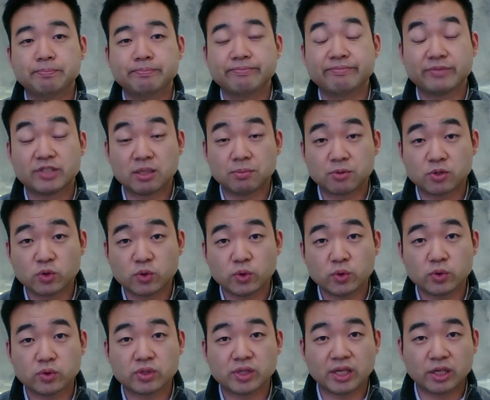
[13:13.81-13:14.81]
Some
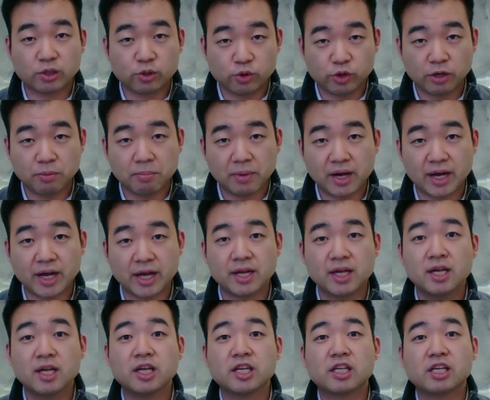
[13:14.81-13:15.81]
schools, including mine,
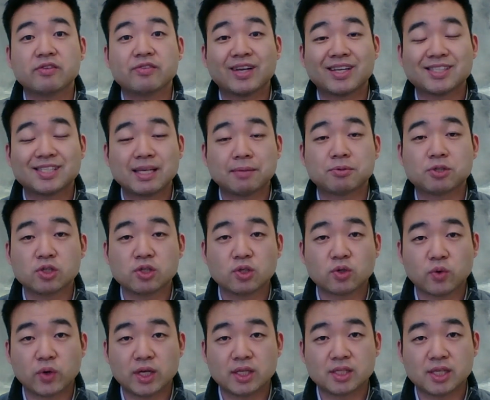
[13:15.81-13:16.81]
give exceptional
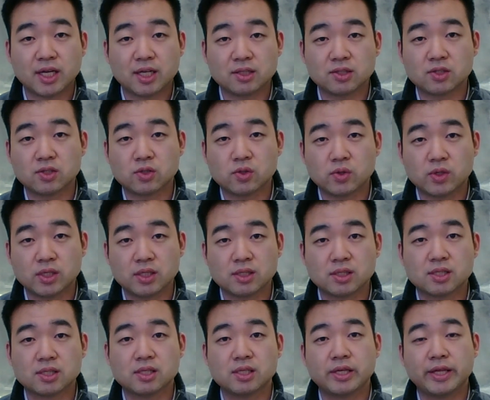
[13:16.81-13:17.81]
grade 10
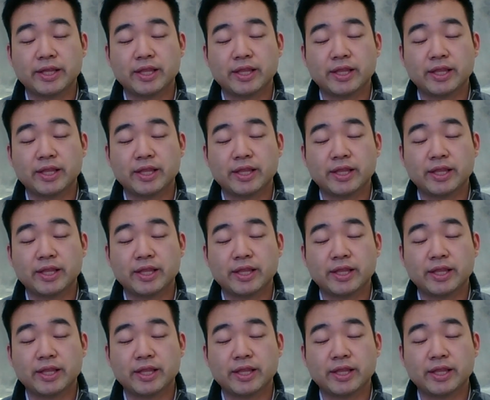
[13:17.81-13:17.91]
students